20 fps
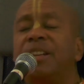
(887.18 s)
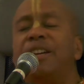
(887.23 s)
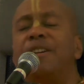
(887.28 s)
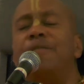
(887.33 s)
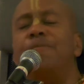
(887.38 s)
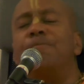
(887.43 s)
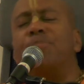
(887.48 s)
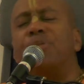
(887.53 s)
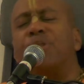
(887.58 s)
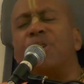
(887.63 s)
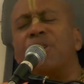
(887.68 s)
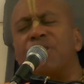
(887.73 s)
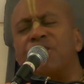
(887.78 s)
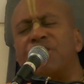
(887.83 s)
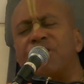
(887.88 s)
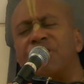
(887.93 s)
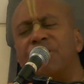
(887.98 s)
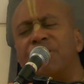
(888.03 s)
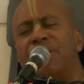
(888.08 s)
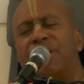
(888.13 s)
the
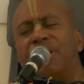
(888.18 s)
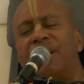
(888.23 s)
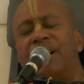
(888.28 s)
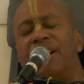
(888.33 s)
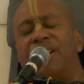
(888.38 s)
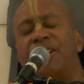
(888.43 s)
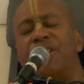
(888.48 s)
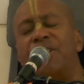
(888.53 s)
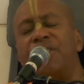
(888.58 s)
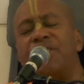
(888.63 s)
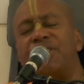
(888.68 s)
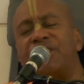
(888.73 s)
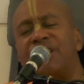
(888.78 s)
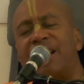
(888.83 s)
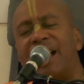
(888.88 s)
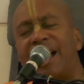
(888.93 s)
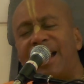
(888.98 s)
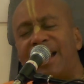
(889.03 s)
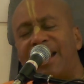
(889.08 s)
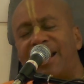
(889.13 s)
impersonal
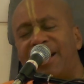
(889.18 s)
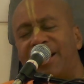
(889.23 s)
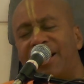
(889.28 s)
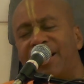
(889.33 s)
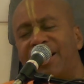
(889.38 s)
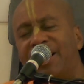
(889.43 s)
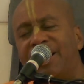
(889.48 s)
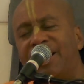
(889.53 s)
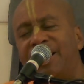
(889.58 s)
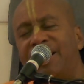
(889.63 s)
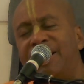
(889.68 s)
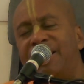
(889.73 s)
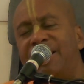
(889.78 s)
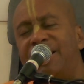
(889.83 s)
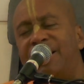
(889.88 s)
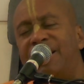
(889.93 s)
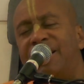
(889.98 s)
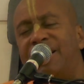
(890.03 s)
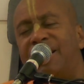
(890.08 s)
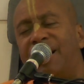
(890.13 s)
understanding
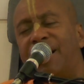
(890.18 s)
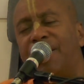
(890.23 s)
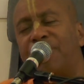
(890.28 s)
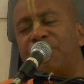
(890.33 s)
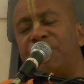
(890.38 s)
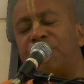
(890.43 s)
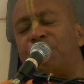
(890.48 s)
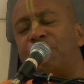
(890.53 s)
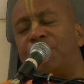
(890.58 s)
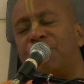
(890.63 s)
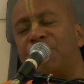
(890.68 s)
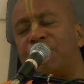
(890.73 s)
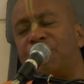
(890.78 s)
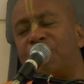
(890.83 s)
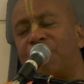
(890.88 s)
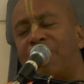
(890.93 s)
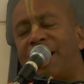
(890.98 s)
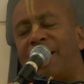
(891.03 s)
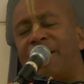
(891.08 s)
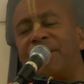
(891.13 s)
of
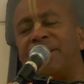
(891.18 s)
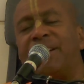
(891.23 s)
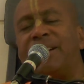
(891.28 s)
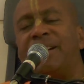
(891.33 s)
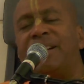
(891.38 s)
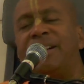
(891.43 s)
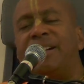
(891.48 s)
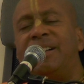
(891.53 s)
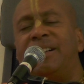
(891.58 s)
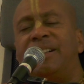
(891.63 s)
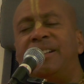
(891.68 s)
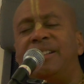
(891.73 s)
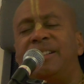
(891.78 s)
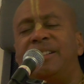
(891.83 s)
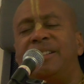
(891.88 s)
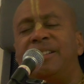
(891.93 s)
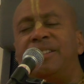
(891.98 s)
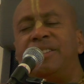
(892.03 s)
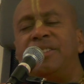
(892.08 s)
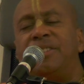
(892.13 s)
spirituality
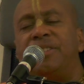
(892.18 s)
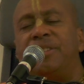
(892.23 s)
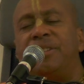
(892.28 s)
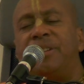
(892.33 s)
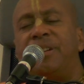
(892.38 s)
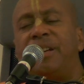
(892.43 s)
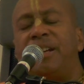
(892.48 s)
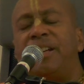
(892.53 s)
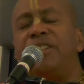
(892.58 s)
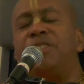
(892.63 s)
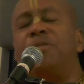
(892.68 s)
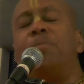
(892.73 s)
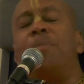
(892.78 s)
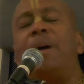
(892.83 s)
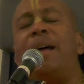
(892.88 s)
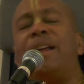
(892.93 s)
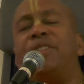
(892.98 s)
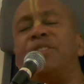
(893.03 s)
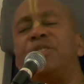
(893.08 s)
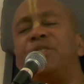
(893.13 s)
is
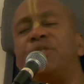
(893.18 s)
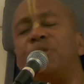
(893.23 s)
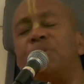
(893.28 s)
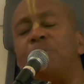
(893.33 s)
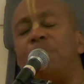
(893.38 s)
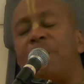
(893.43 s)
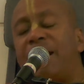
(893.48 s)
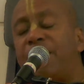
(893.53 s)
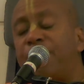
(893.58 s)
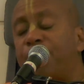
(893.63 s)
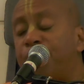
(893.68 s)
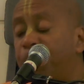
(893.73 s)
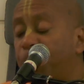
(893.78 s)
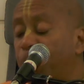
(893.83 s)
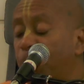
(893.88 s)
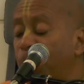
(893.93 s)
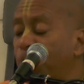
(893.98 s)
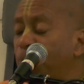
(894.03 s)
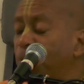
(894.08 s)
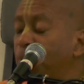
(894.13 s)
meant to make
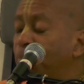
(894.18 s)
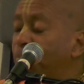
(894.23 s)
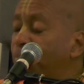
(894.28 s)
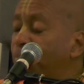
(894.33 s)
further